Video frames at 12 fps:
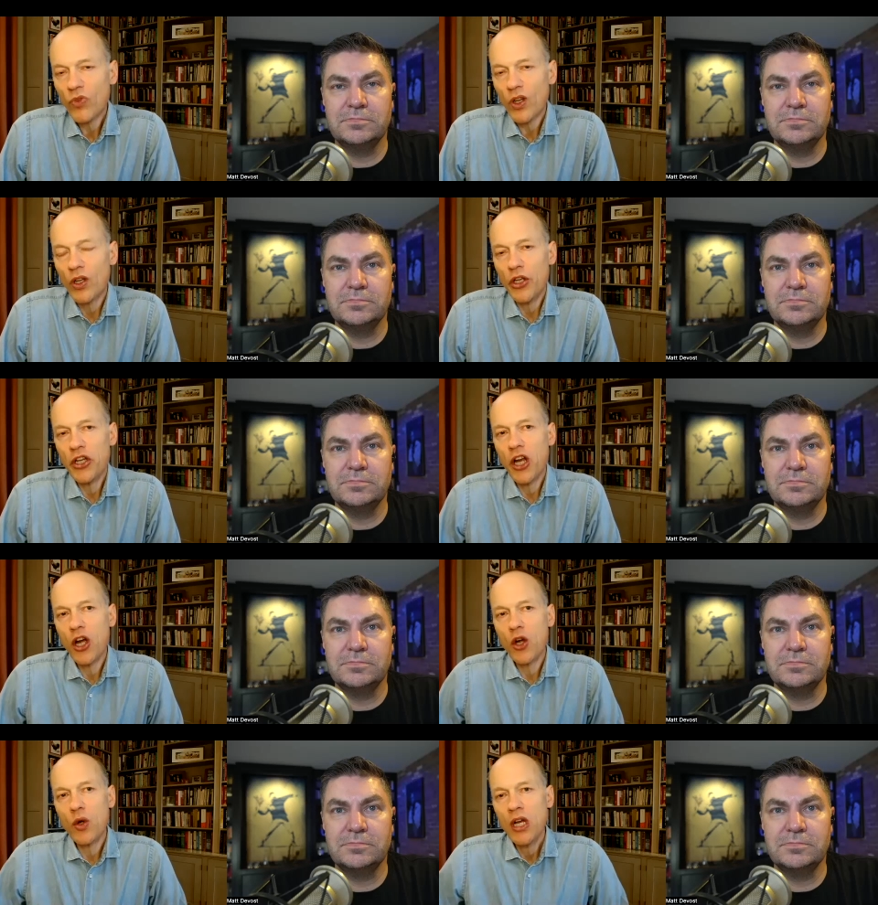Speaker 1: you
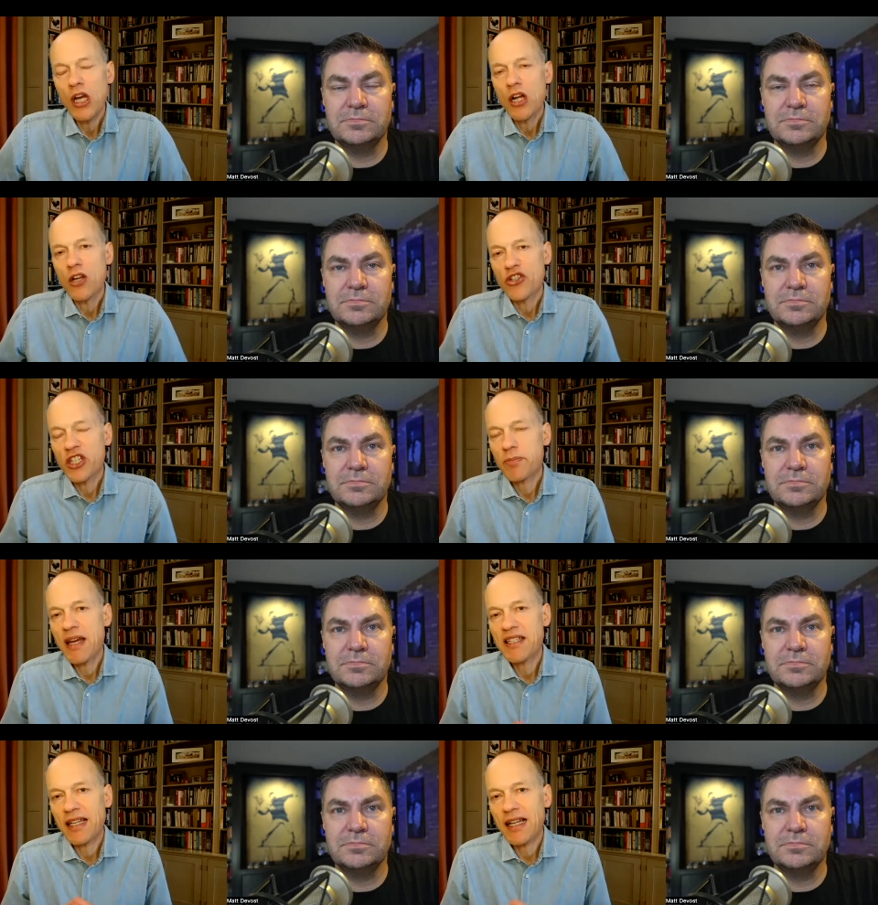know, just
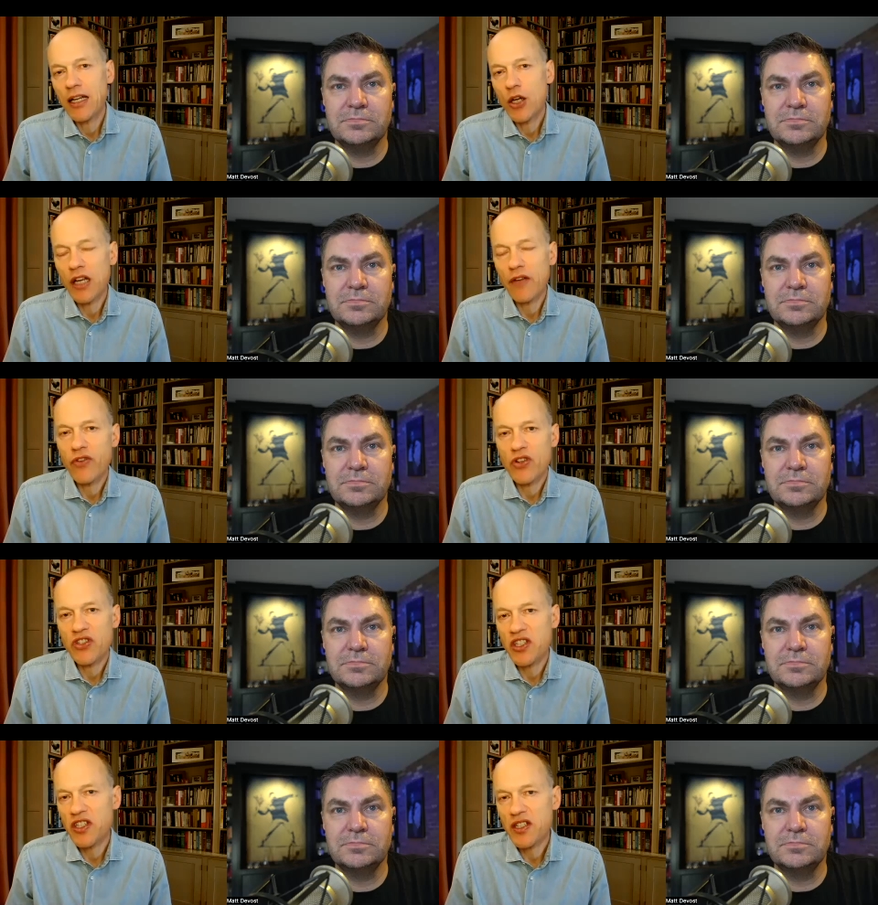basically looking for
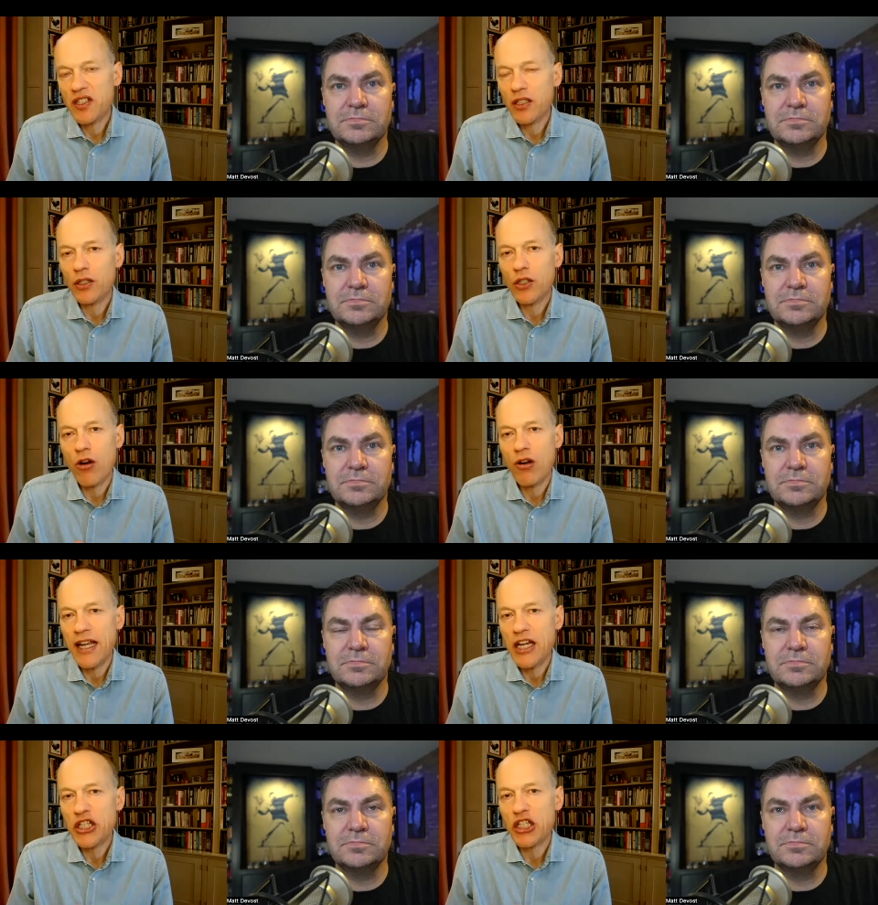statistical
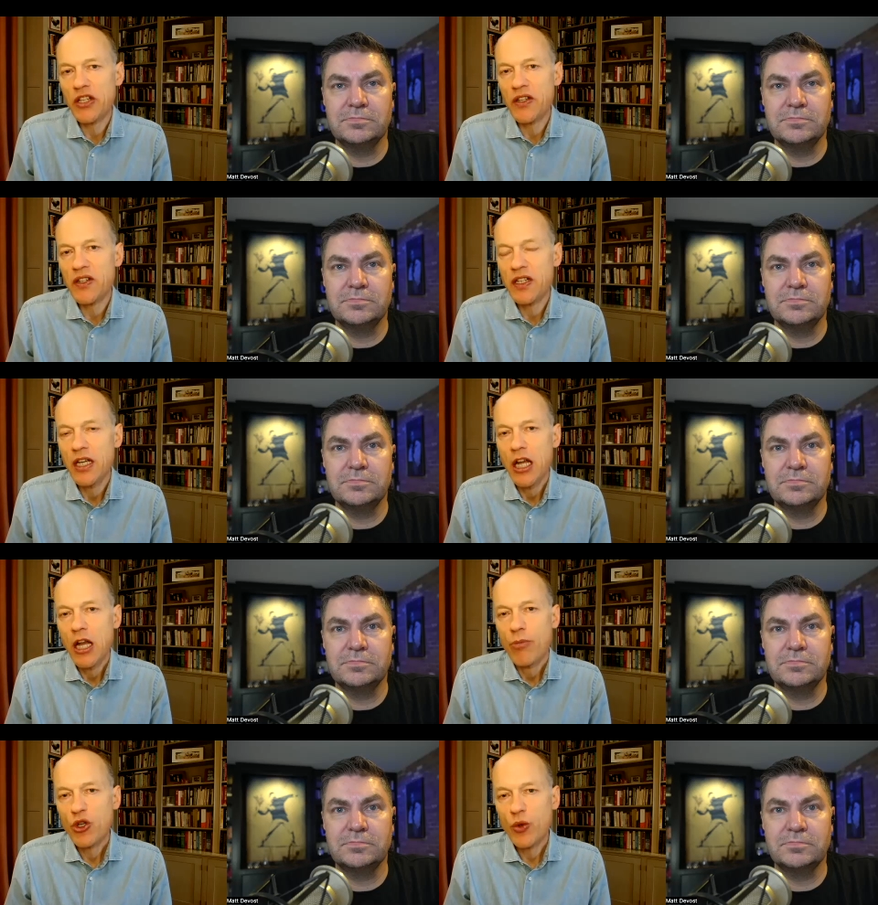correlations
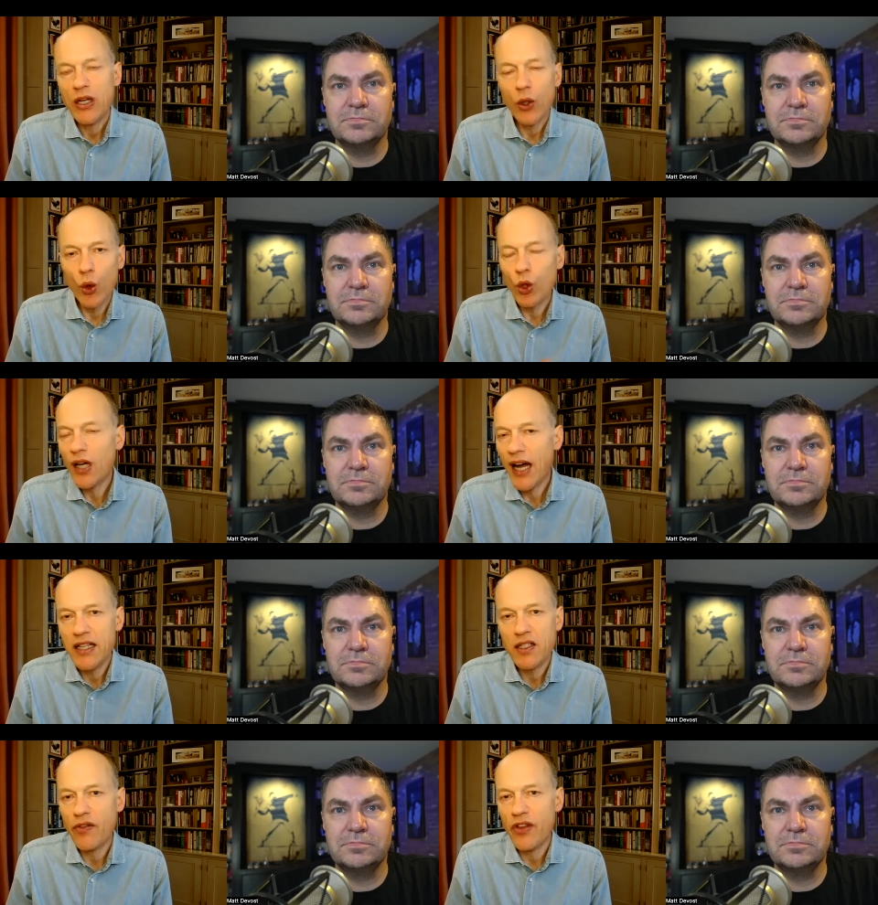between all kinds
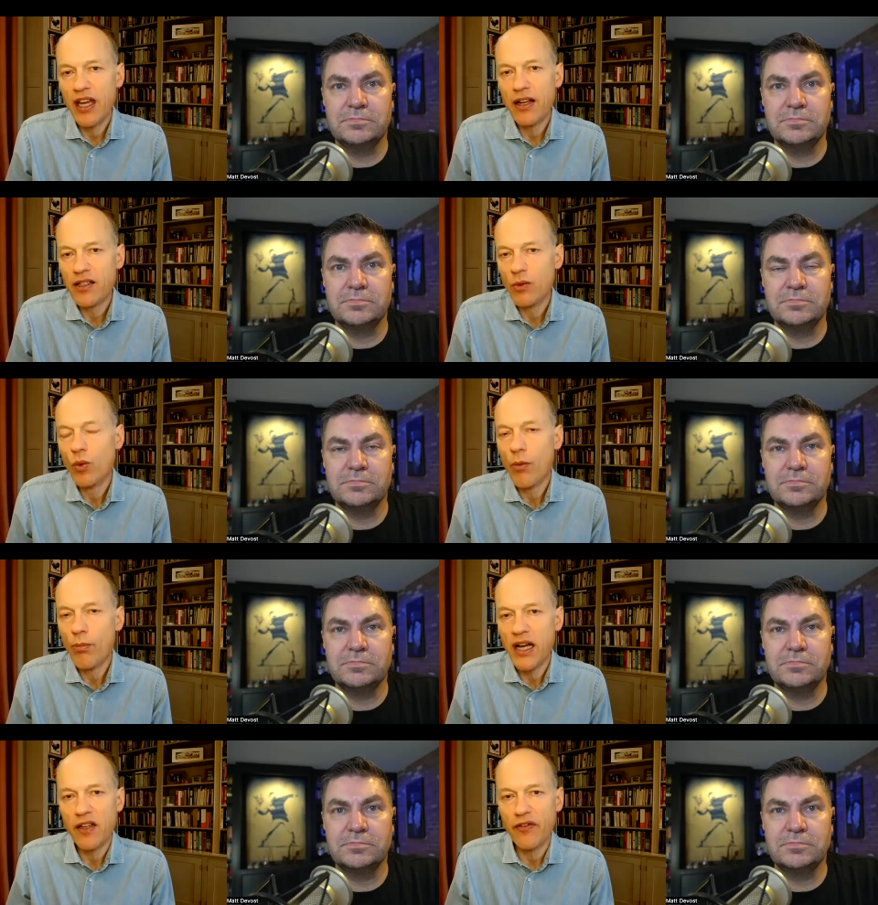of things and what
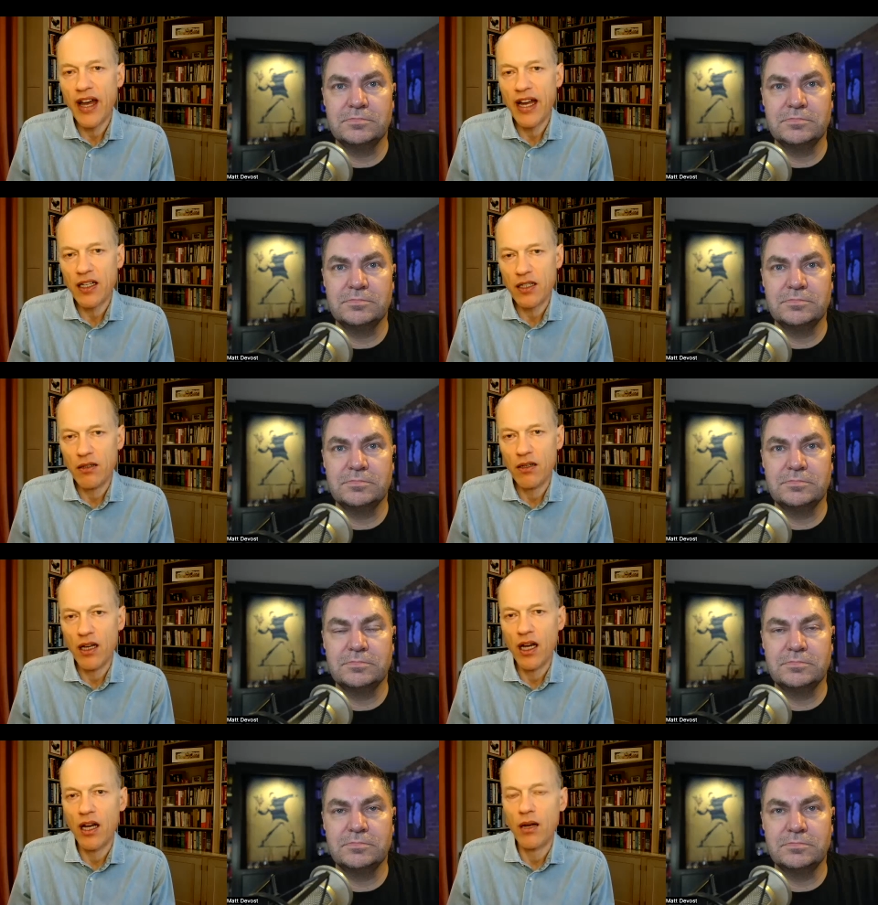might affect
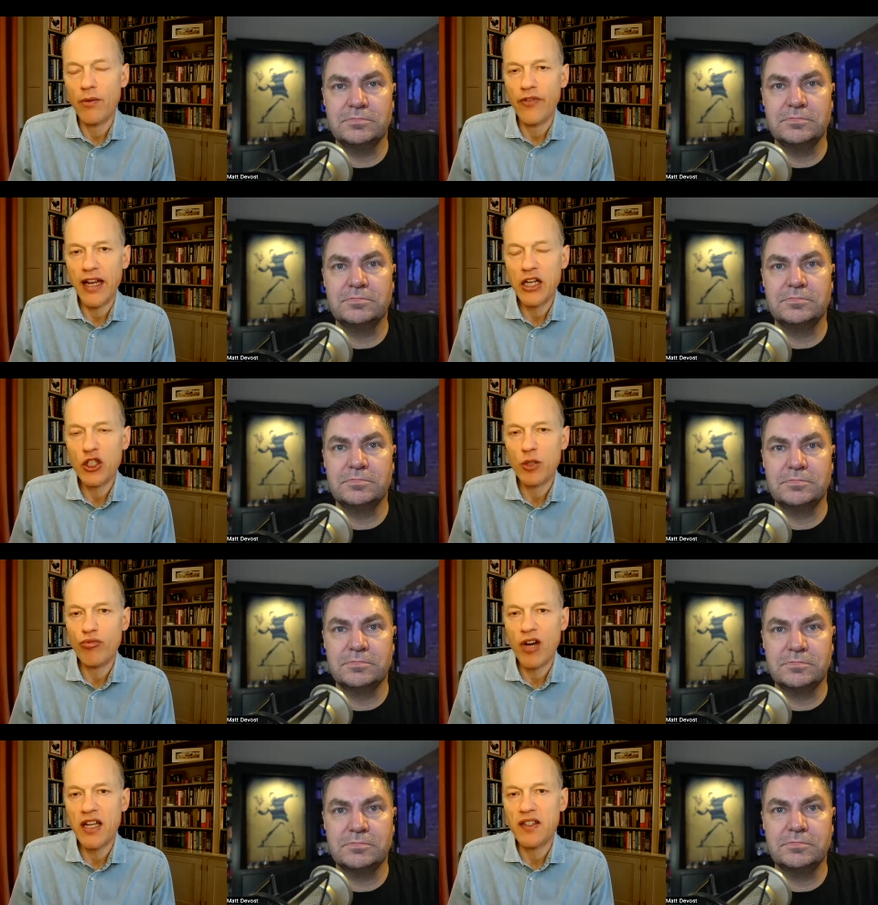uh, financial
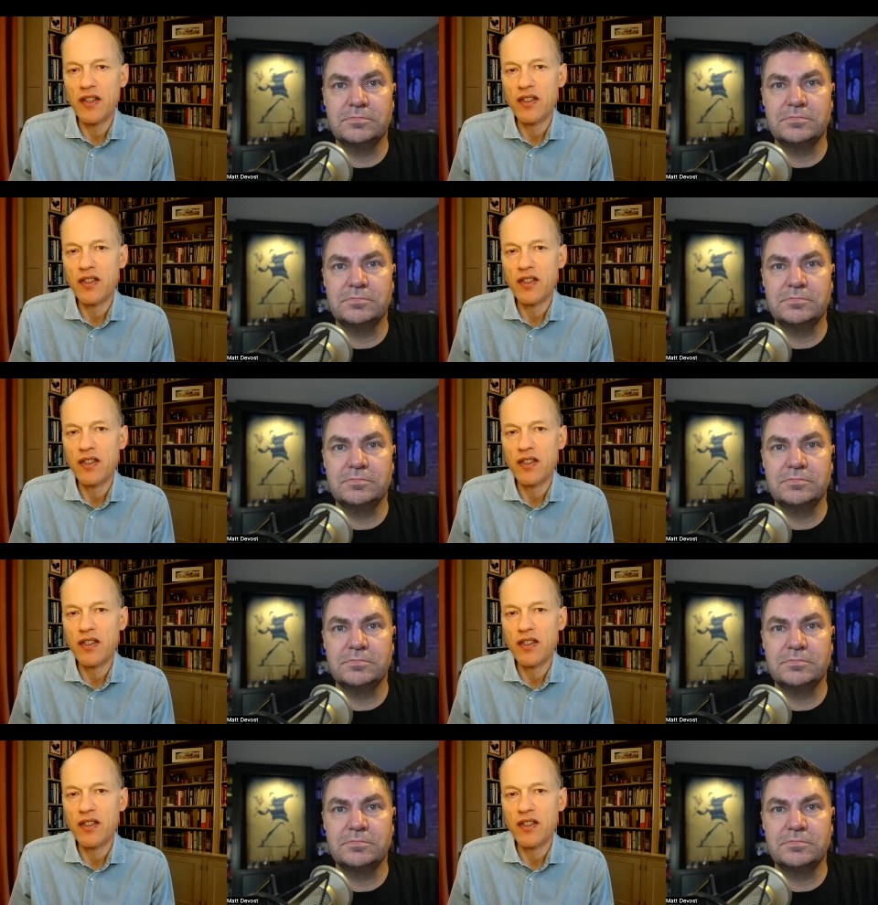prices.